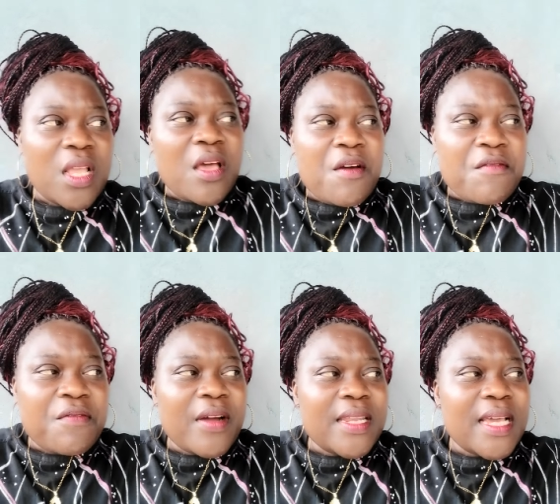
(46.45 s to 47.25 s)

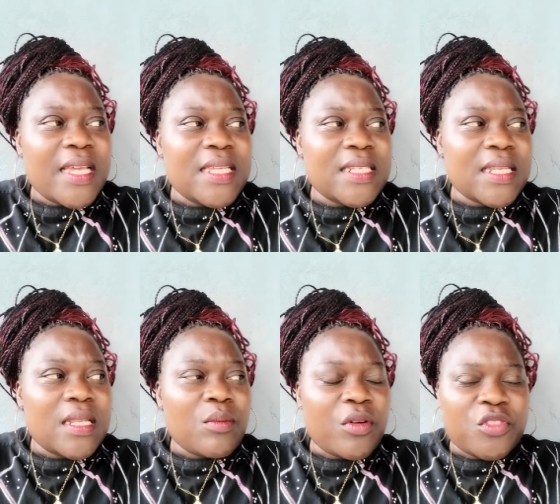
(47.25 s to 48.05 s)
Father, in the
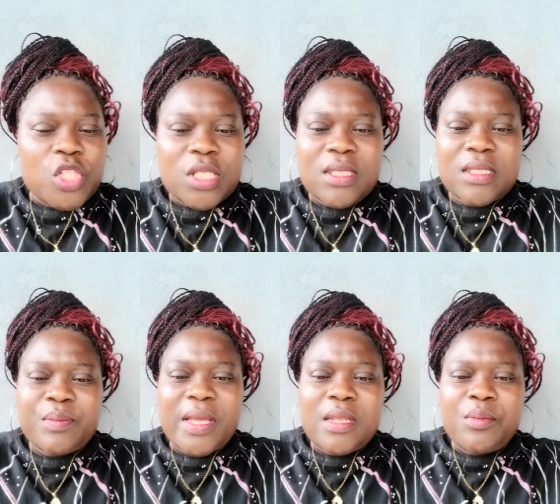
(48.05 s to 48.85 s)
name of Jesus,
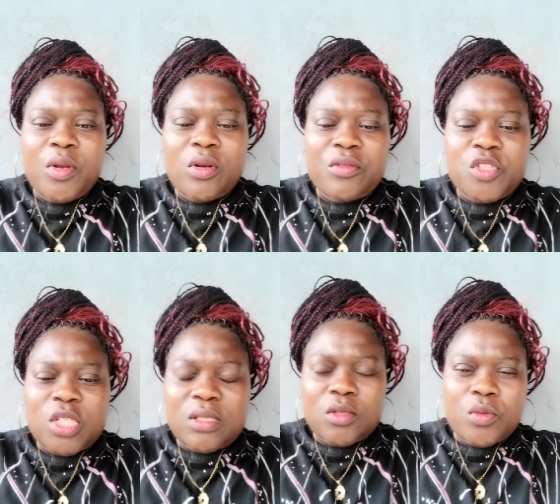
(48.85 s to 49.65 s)
by the blood of
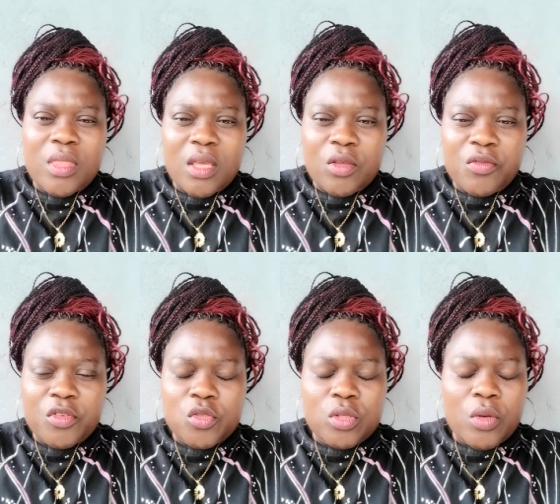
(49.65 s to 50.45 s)
Jesus, we thank you for
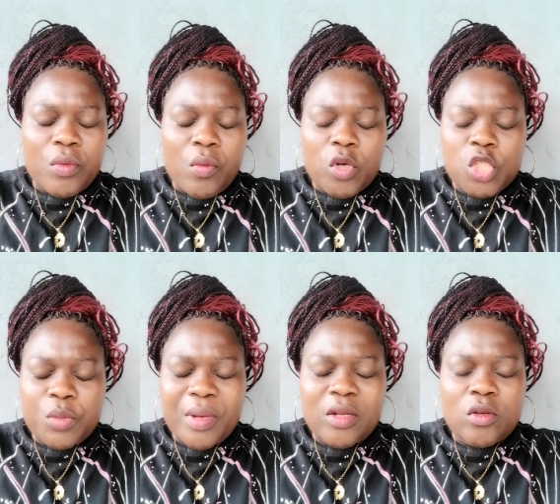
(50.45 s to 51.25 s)
today. We worship
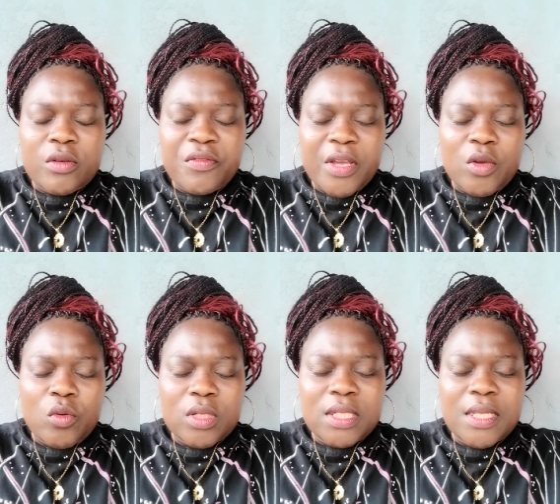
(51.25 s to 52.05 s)
and glorify your
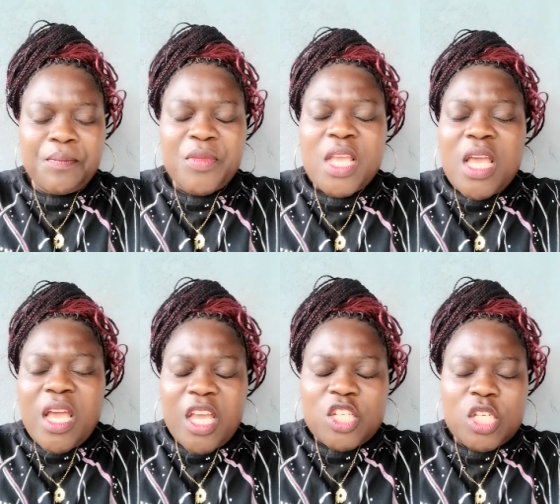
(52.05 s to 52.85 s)
holy name.
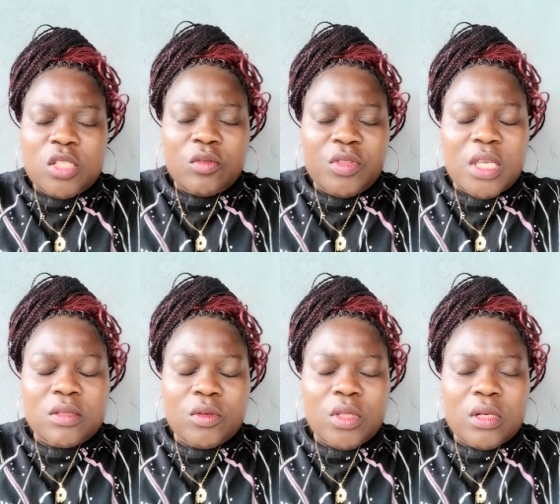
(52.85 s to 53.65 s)
Ancient of Days
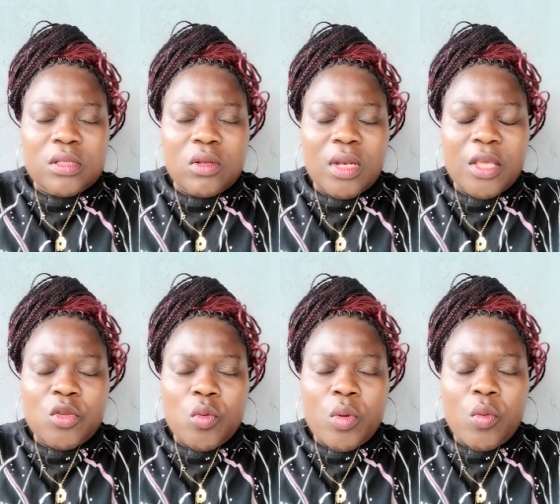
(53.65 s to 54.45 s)
for there is no like
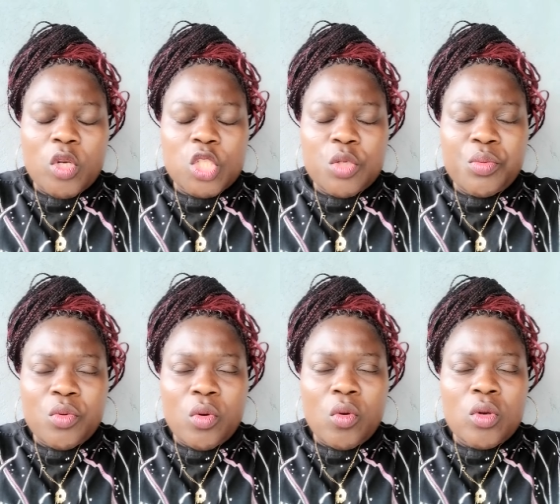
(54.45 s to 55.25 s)
you. We worship you,
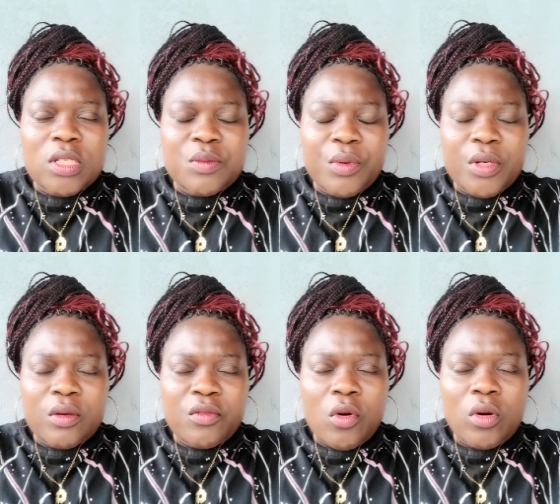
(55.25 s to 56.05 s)
Holy Spirit
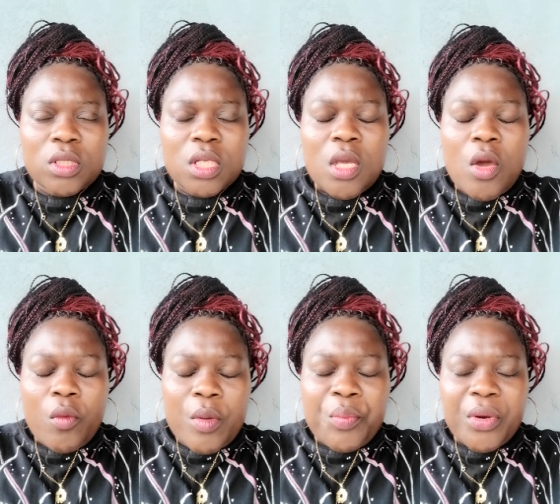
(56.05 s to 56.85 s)
of God.
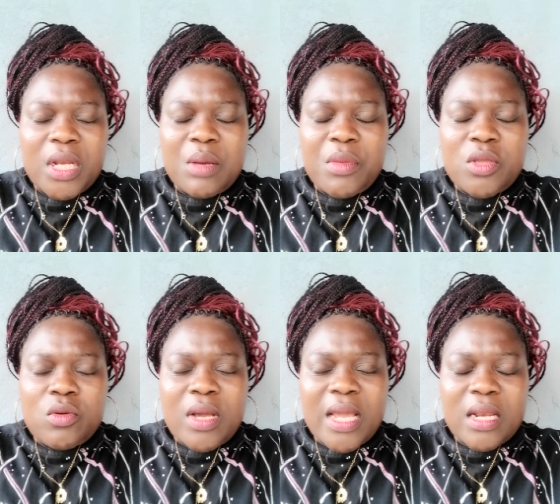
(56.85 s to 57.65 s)
We pray that may you
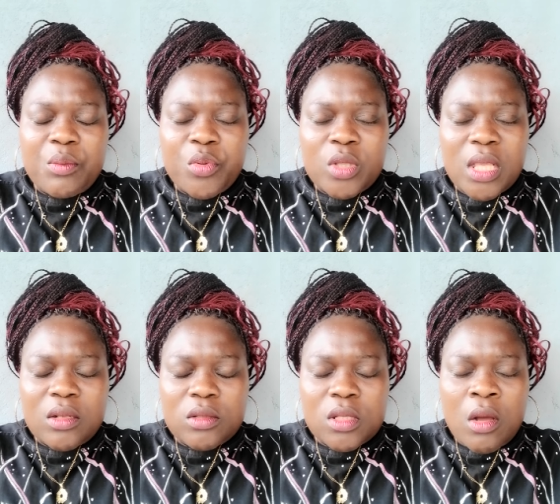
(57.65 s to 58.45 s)
guide and protect
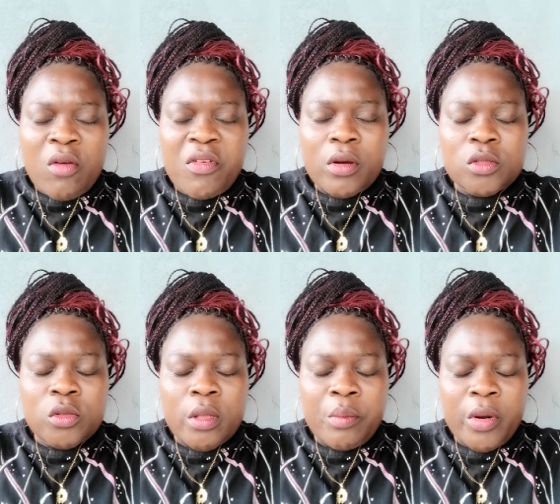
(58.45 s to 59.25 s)
us and cover us
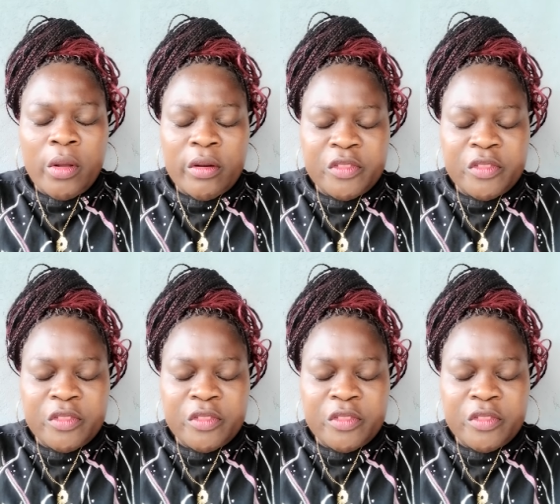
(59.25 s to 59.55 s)
with the blood of